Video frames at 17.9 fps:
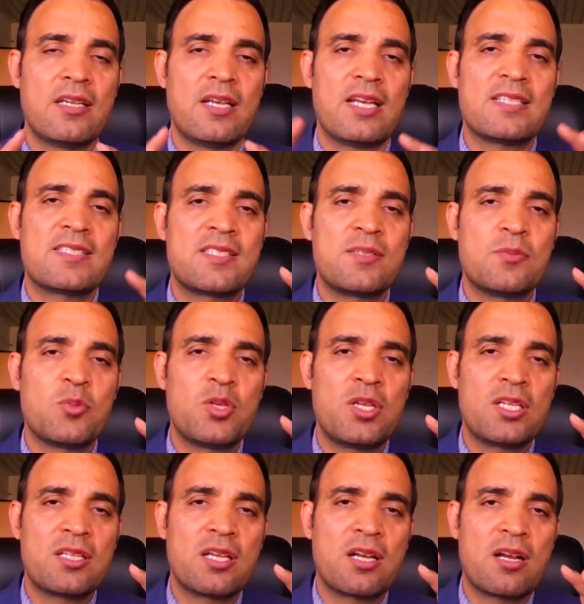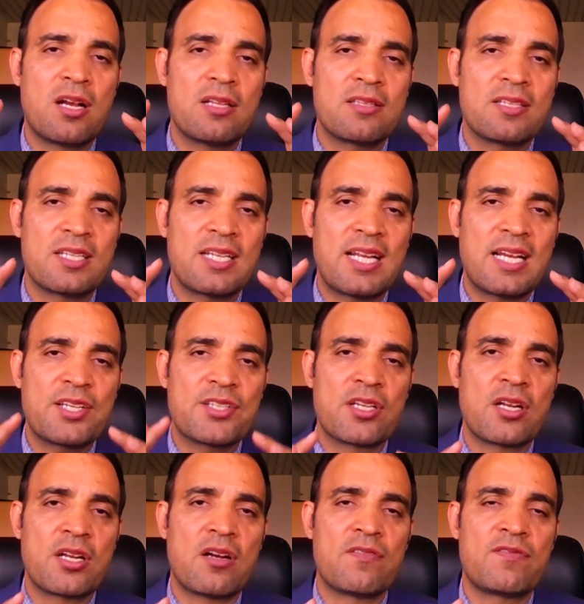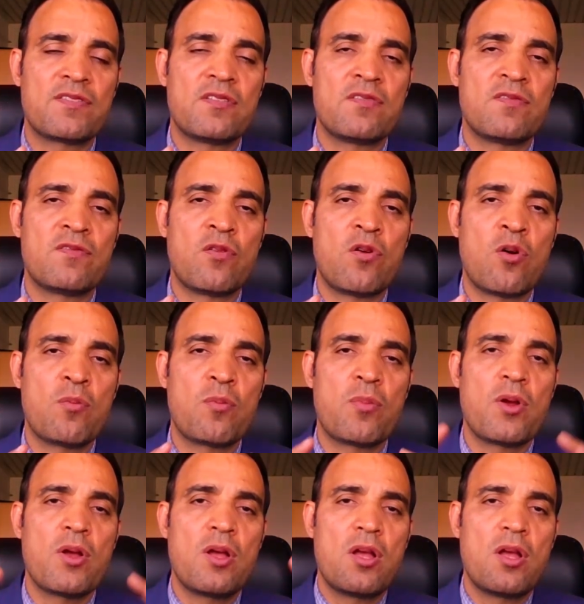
stimulate the contraction of the womb,